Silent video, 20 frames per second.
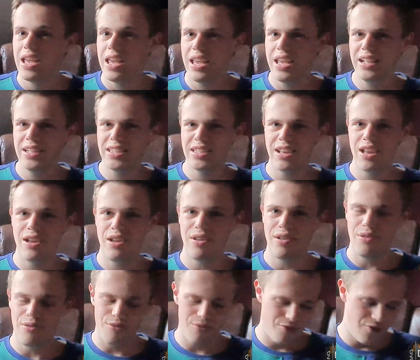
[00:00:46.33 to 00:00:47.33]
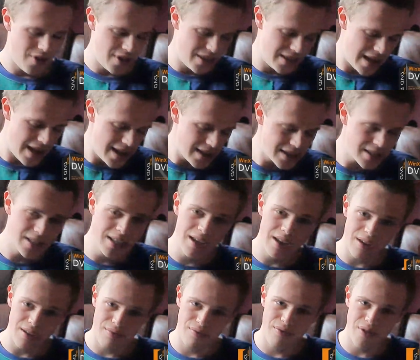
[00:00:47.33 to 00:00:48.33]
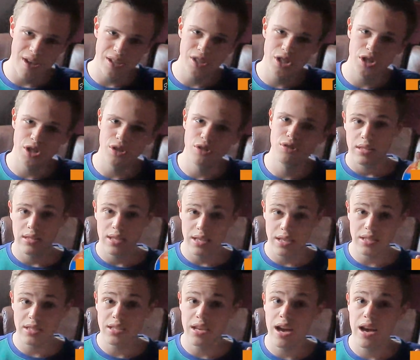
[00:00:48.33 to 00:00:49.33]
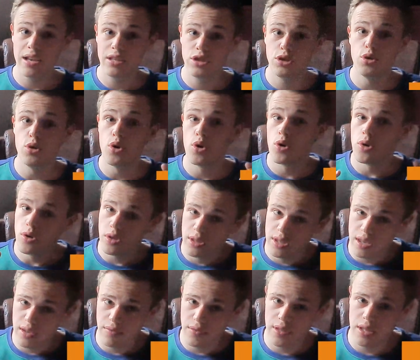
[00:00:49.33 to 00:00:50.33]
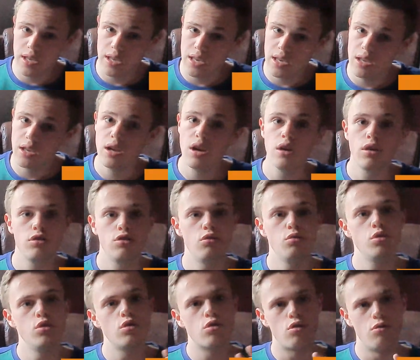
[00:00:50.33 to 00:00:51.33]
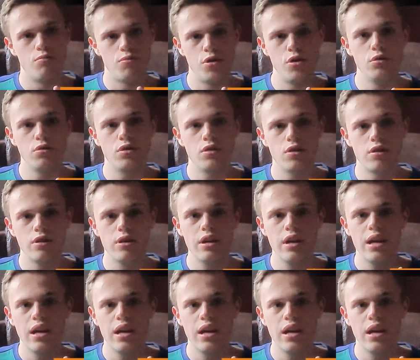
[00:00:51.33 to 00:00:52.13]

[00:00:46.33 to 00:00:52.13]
It's a fantastic invention, digitize your DVD to your computer